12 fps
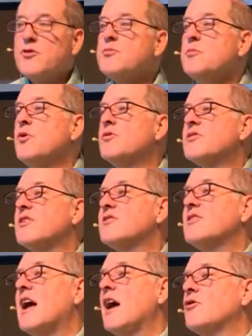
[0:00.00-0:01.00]
Which moves
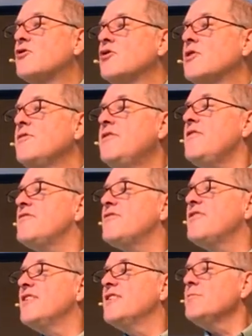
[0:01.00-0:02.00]
us now to the
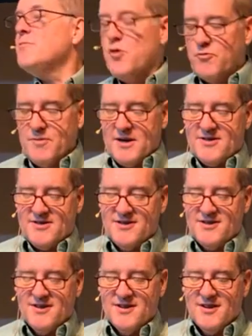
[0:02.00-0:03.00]
fifth
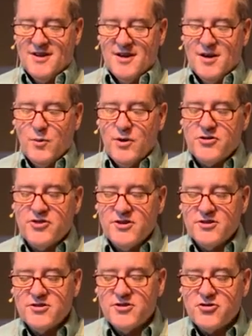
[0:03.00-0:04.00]
movement, which
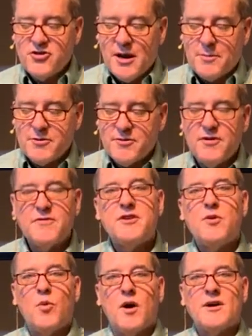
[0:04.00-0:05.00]
is chapter
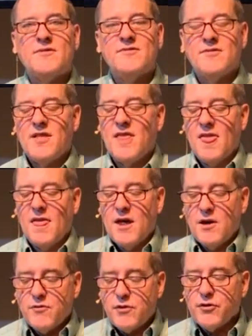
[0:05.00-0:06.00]
51,
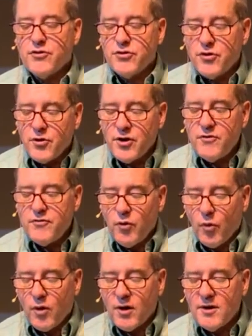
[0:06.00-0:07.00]
verse
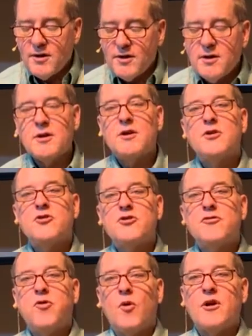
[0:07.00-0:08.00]
34
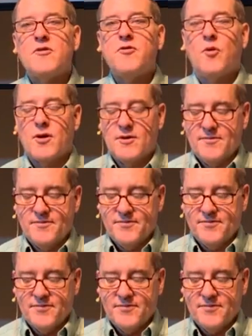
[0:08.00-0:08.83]
to 44.